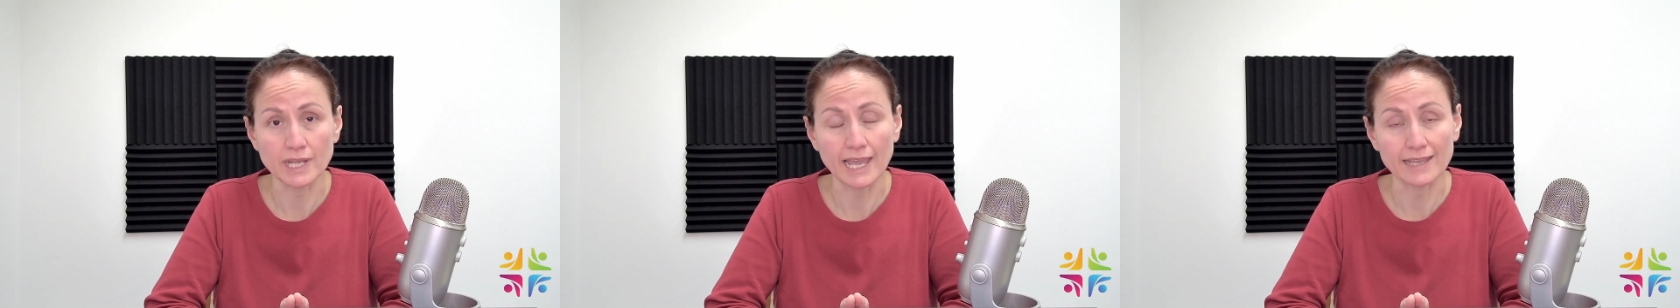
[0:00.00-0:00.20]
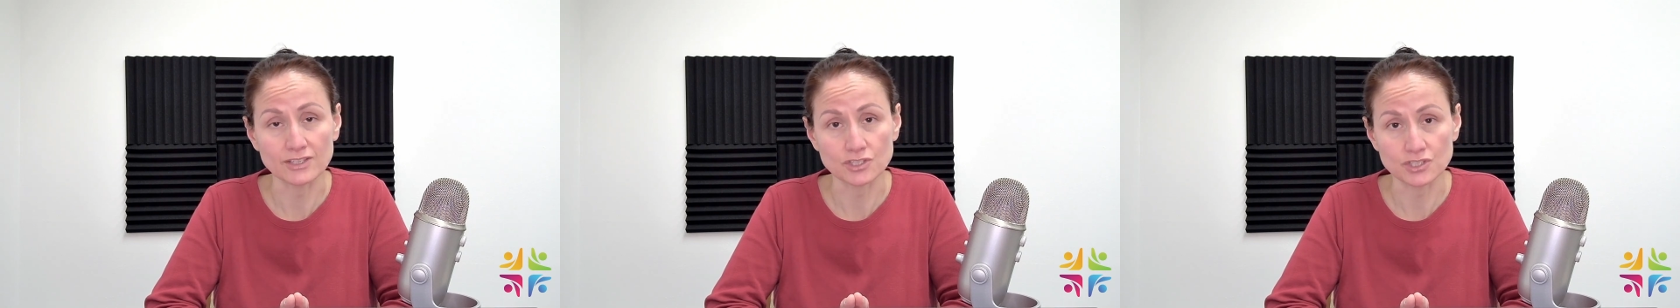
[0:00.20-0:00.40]

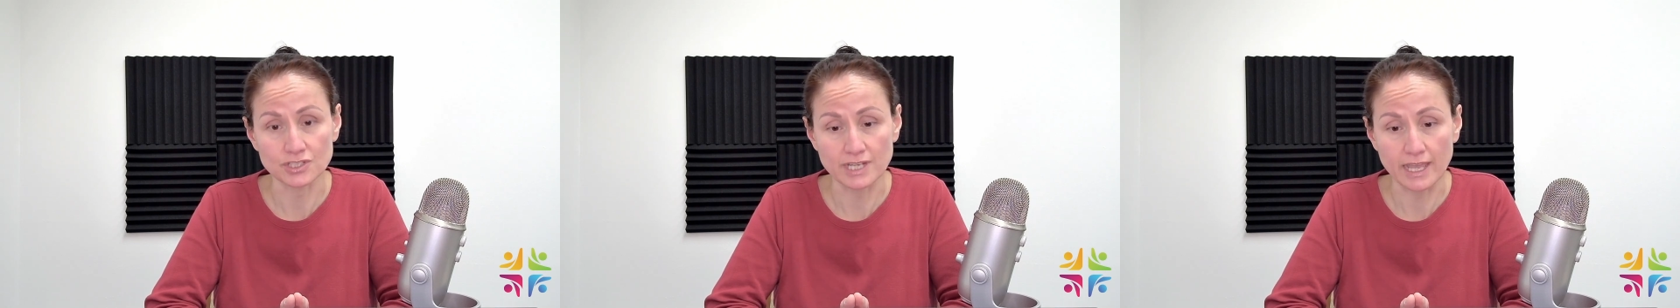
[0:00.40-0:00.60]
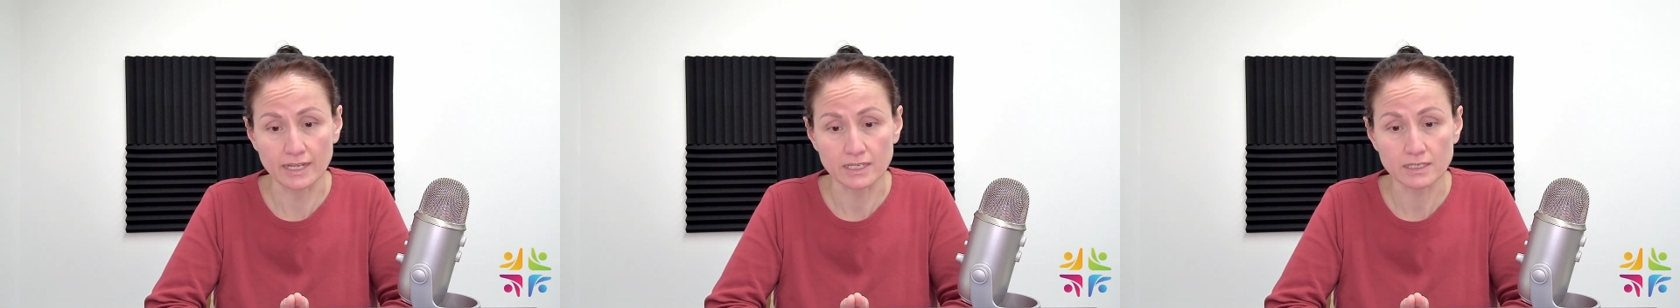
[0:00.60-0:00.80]
as
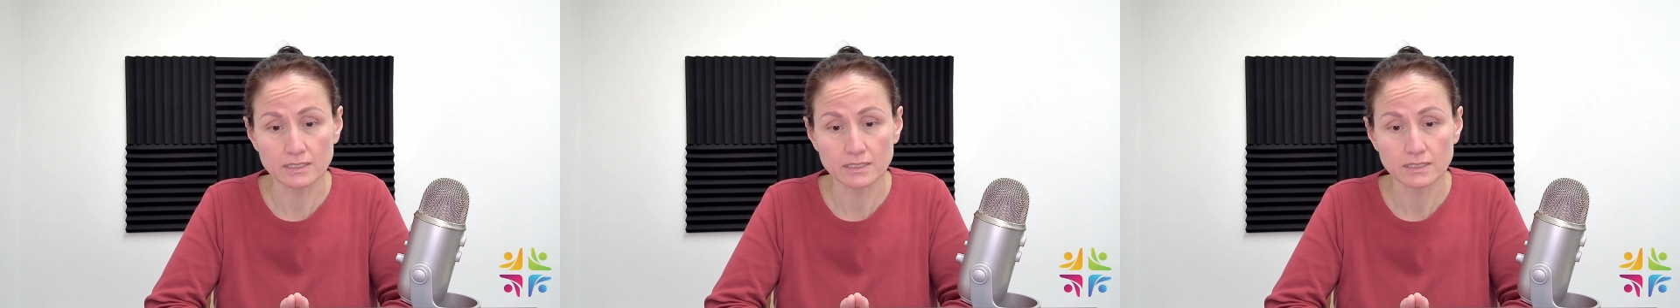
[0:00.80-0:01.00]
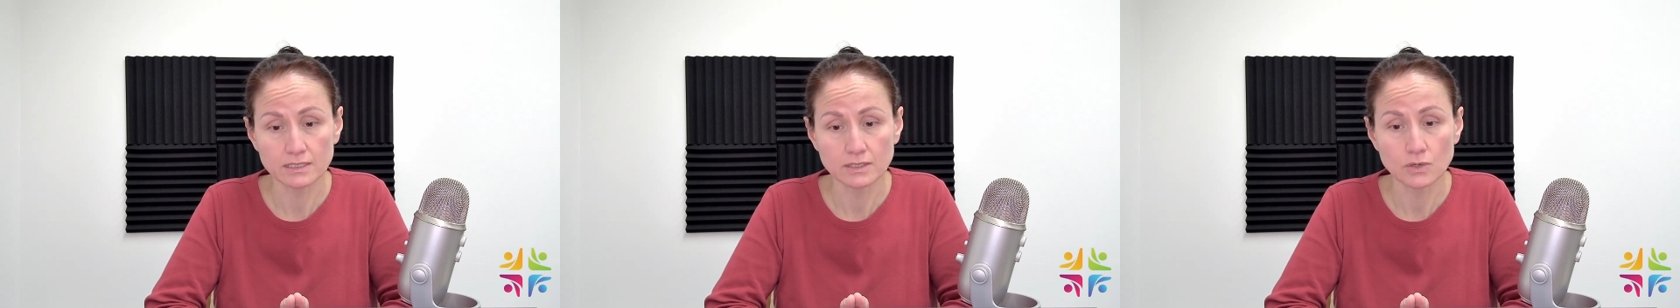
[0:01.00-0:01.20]

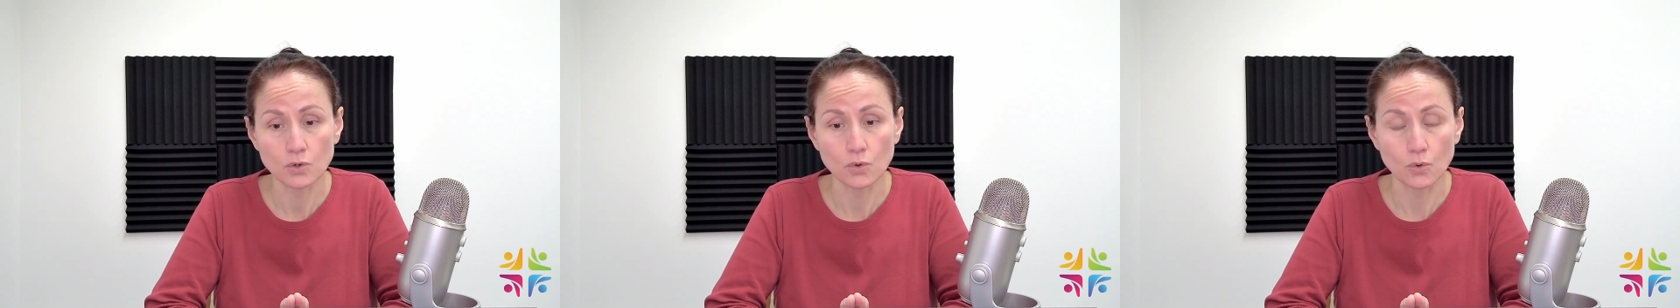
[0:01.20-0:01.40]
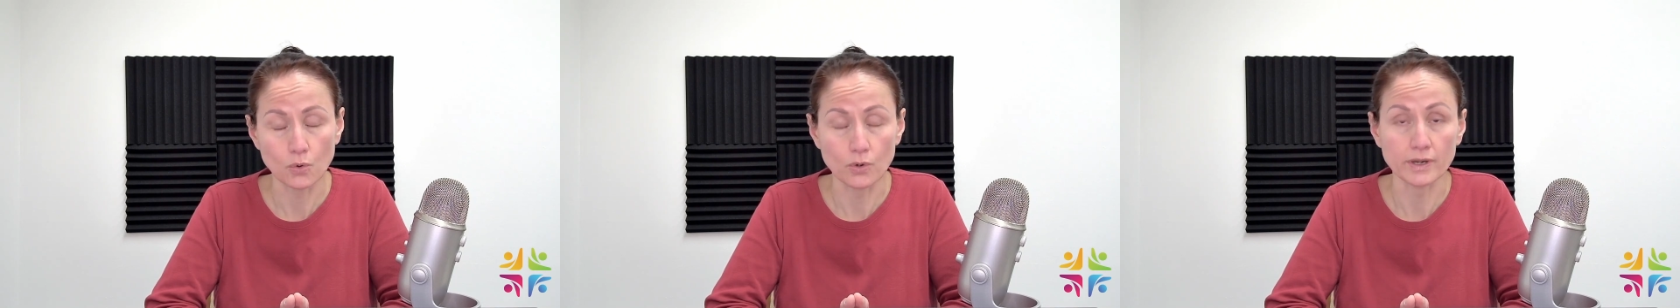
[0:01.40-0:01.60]
genetic
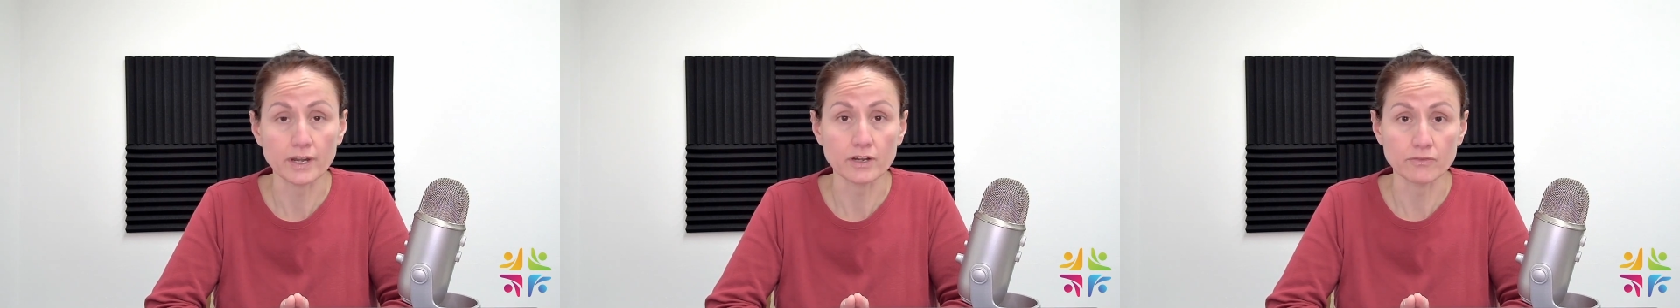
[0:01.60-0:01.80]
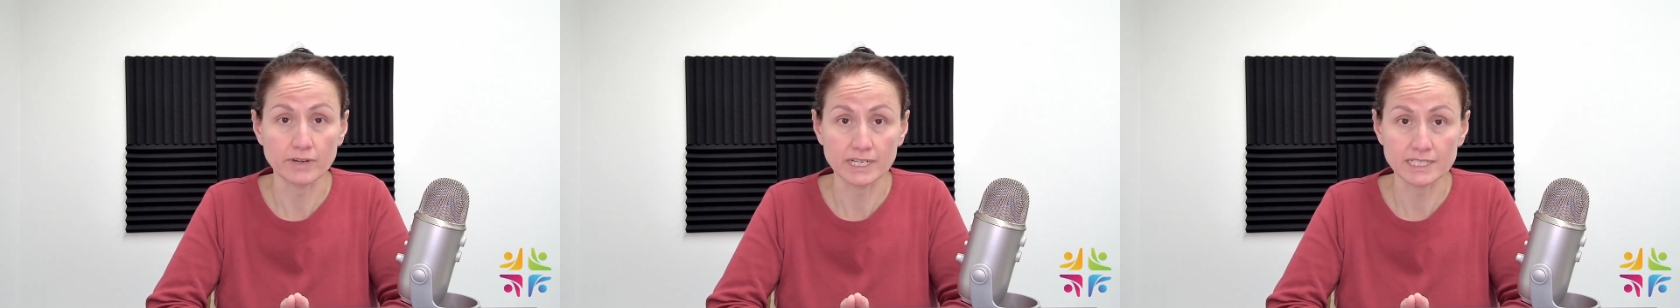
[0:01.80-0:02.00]
or
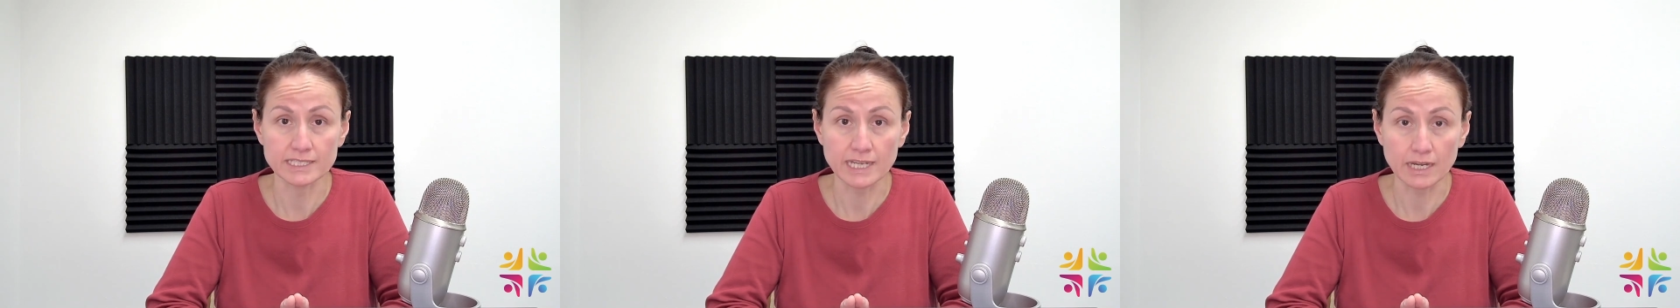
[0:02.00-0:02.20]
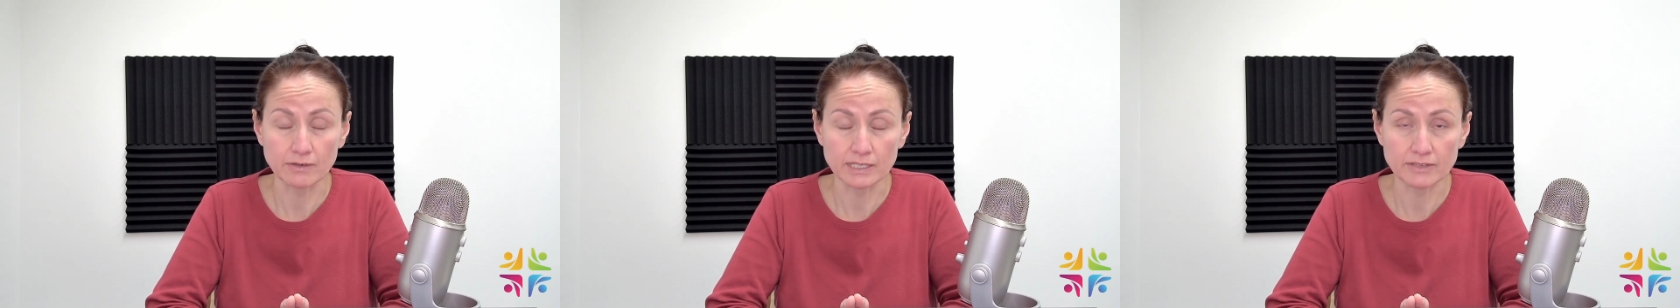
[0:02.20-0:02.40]

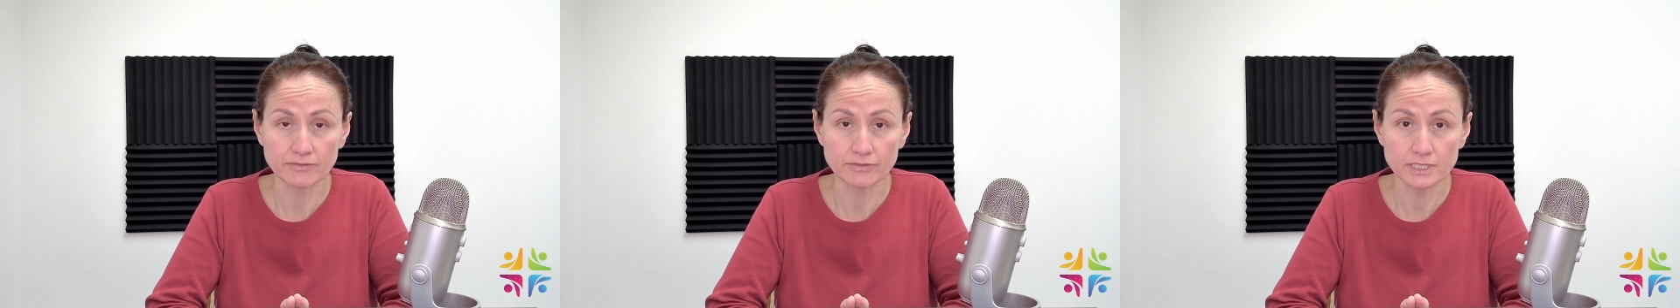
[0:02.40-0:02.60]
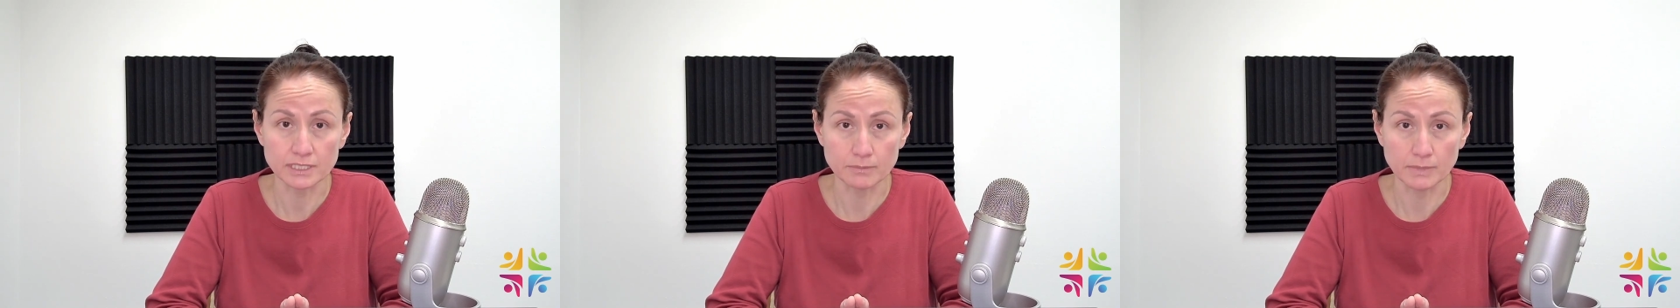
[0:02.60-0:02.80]
hereditary
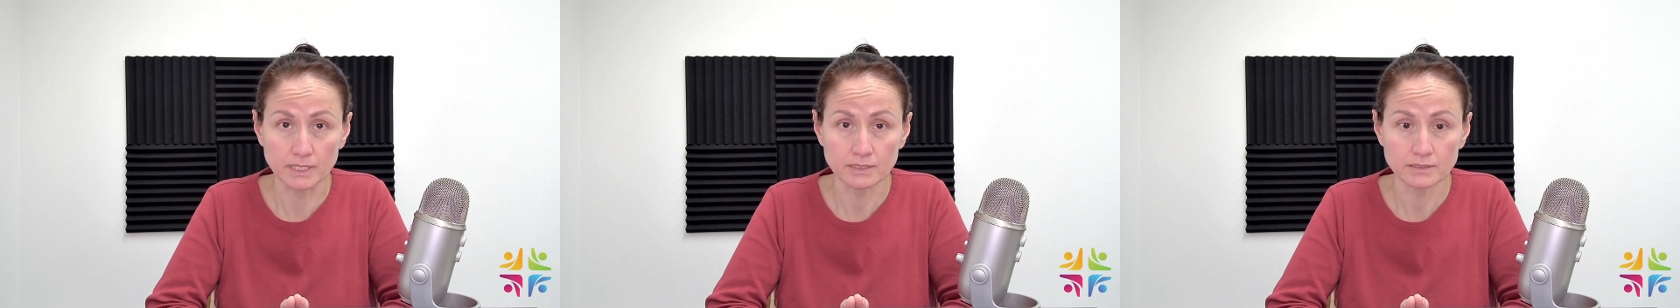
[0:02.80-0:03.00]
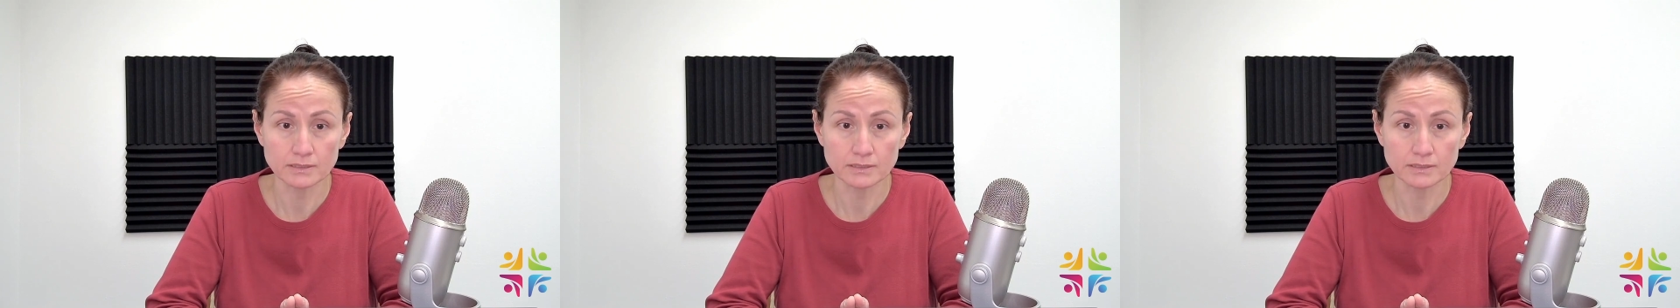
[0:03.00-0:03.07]
lymphedema,